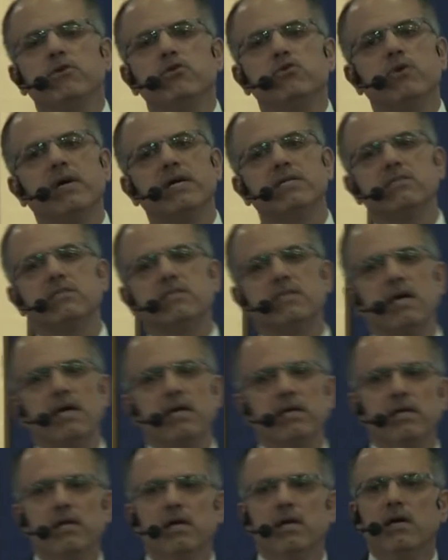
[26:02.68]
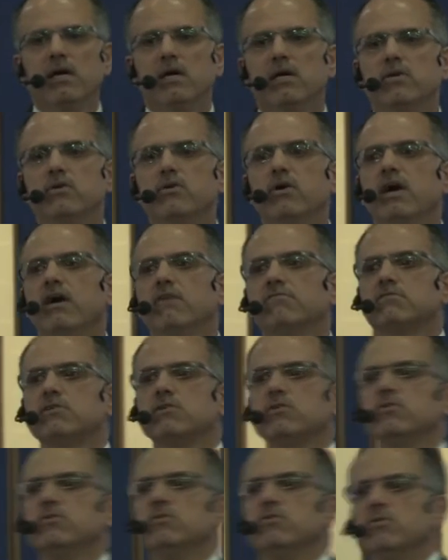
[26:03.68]
you do a design, you have
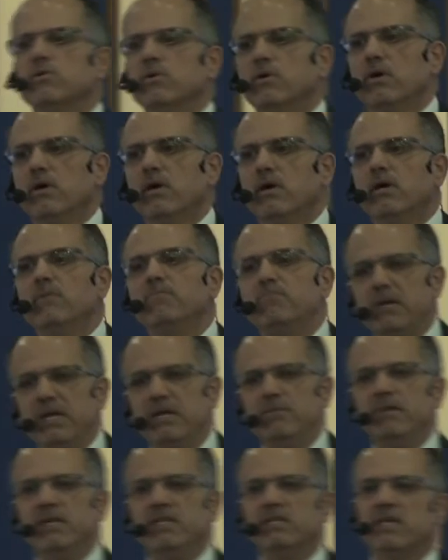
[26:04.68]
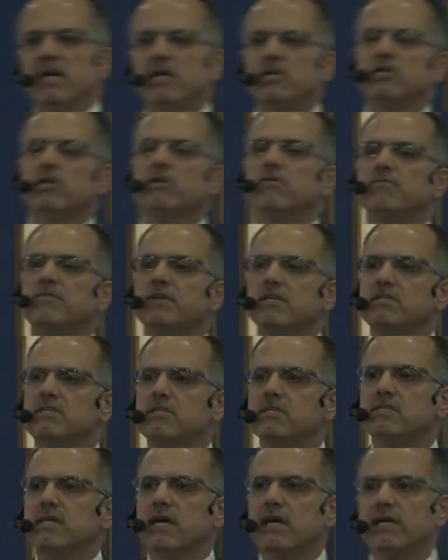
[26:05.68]
to do implementation of this
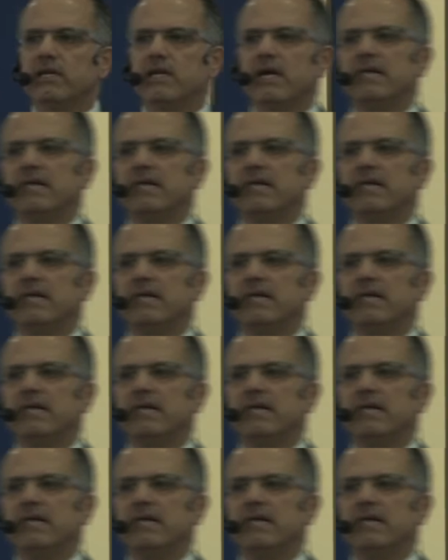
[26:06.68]
design